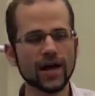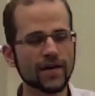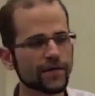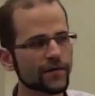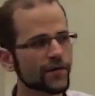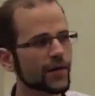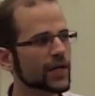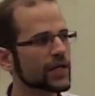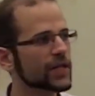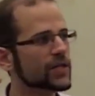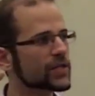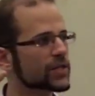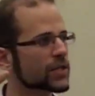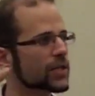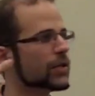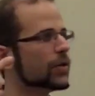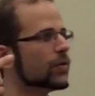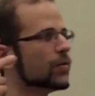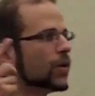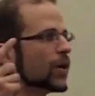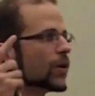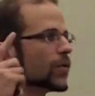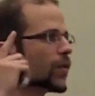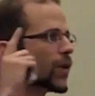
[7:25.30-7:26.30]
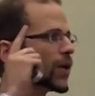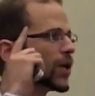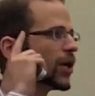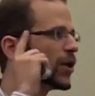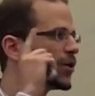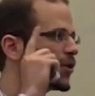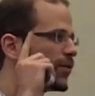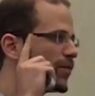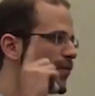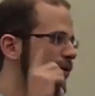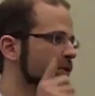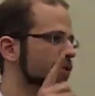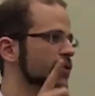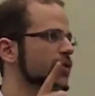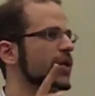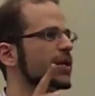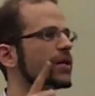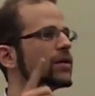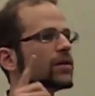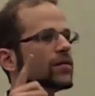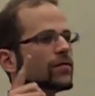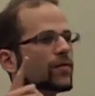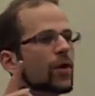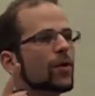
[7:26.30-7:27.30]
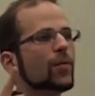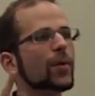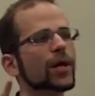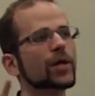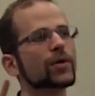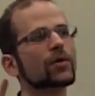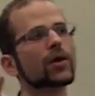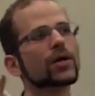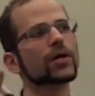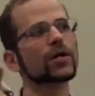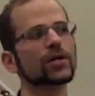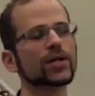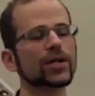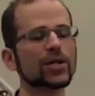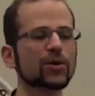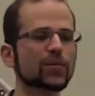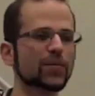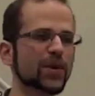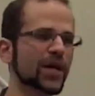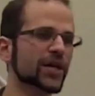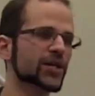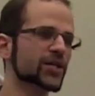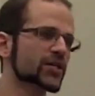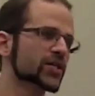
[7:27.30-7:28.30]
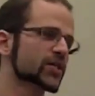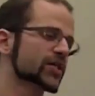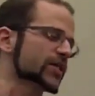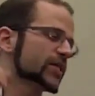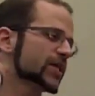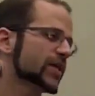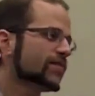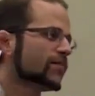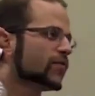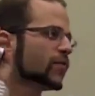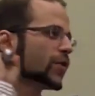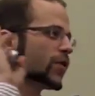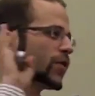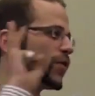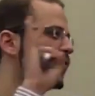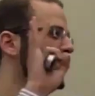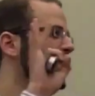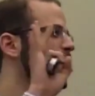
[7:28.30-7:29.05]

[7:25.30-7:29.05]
every single one, 100% of all my chronically ill patients, except for